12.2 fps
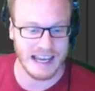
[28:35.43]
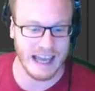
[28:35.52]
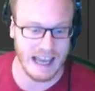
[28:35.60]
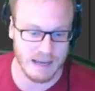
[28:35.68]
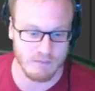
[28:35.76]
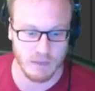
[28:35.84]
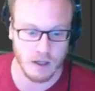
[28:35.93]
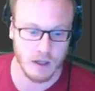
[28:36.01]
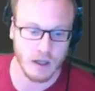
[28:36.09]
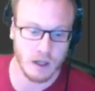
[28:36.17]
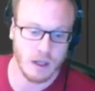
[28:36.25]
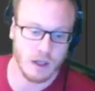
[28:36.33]
game,
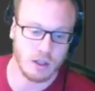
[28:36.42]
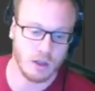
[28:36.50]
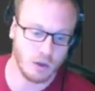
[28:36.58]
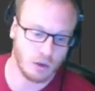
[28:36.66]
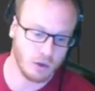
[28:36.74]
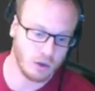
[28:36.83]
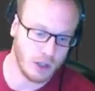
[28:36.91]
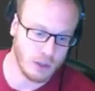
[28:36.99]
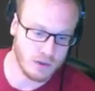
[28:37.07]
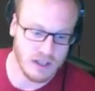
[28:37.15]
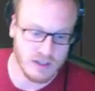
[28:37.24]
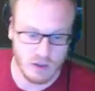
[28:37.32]
you'll
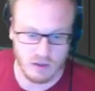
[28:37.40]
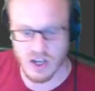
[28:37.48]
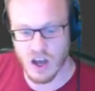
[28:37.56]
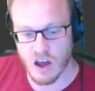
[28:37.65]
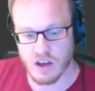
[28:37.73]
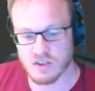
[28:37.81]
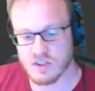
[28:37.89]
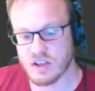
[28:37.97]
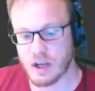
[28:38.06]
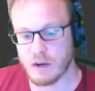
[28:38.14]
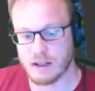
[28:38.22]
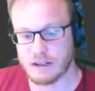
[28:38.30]
notice your turns
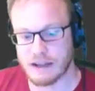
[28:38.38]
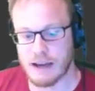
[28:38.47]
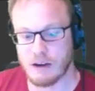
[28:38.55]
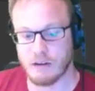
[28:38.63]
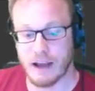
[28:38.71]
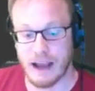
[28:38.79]
slowing down